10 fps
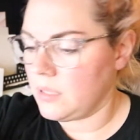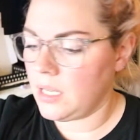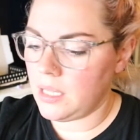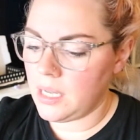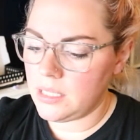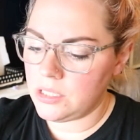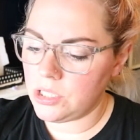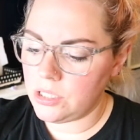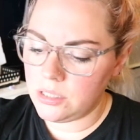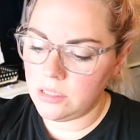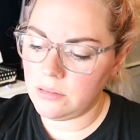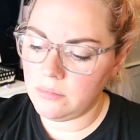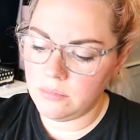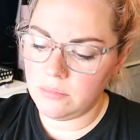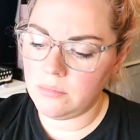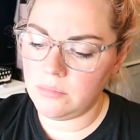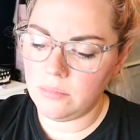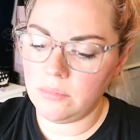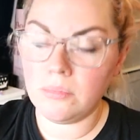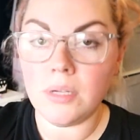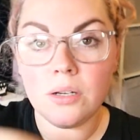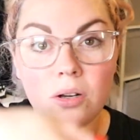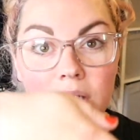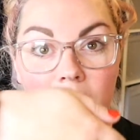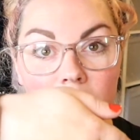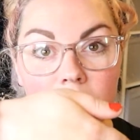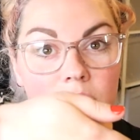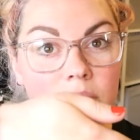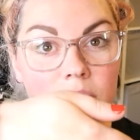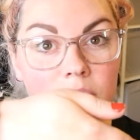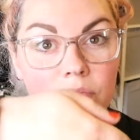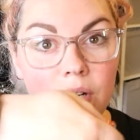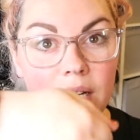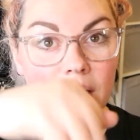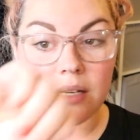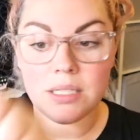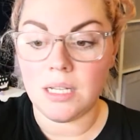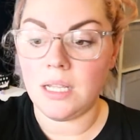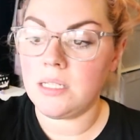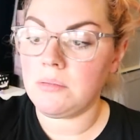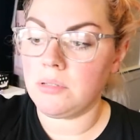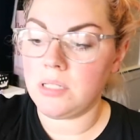And that has just like gone in really nicely. So I'll